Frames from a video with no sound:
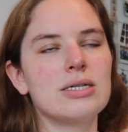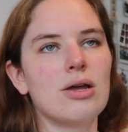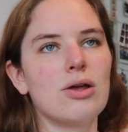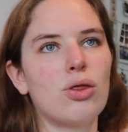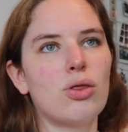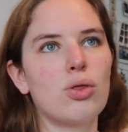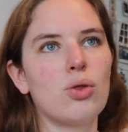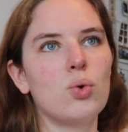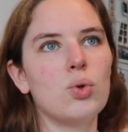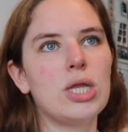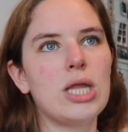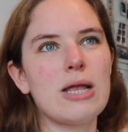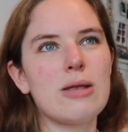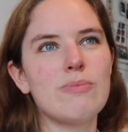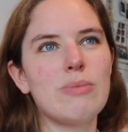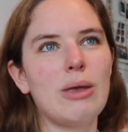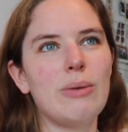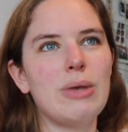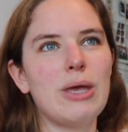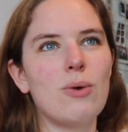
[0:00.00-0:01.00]
I thought that
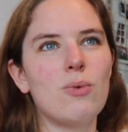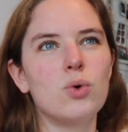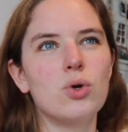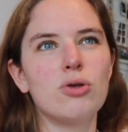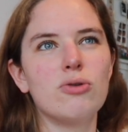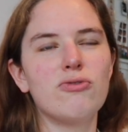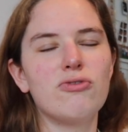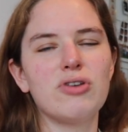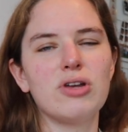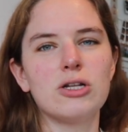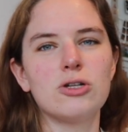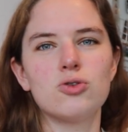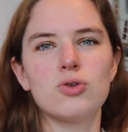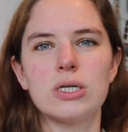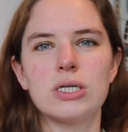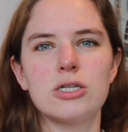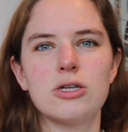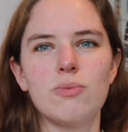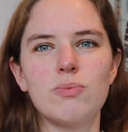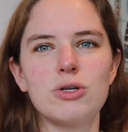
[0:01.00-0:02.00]
maybe I wouldn't feel
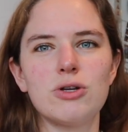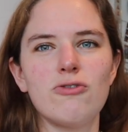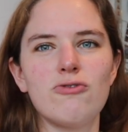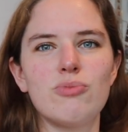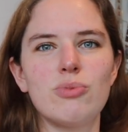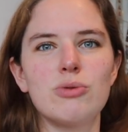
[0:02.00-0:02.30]
dressed up enough,